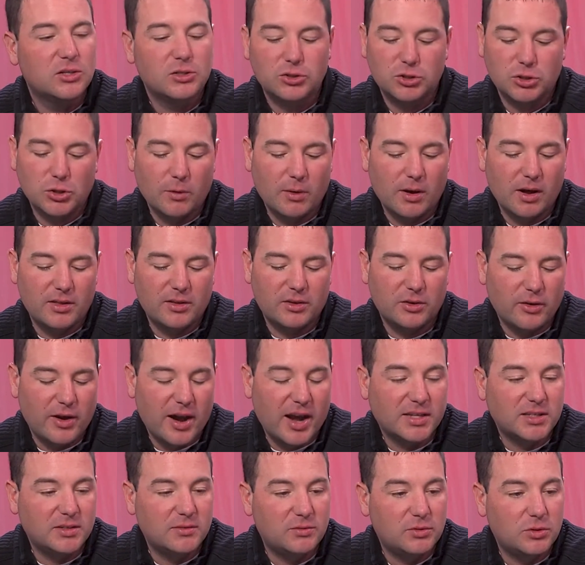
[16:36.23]
Show either your
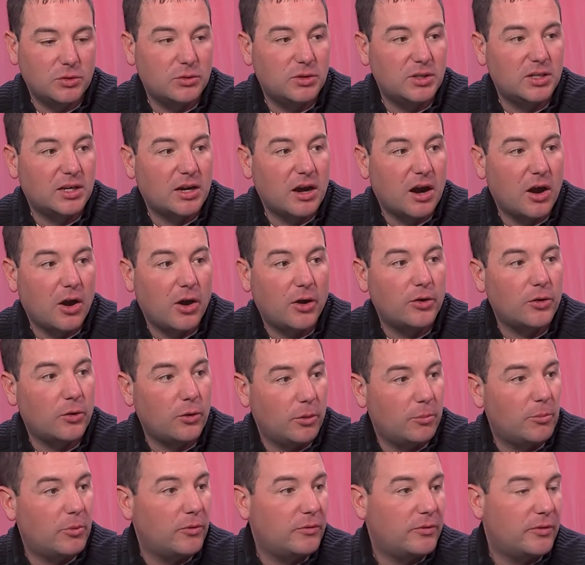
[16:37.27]
active duty card
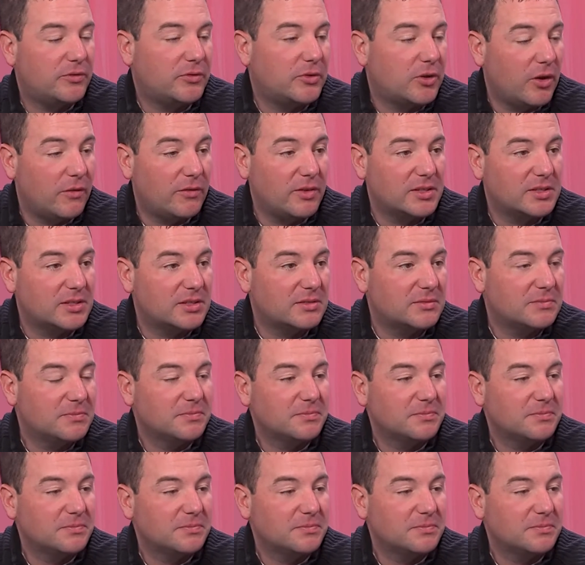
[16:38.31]
or proof of service. Or the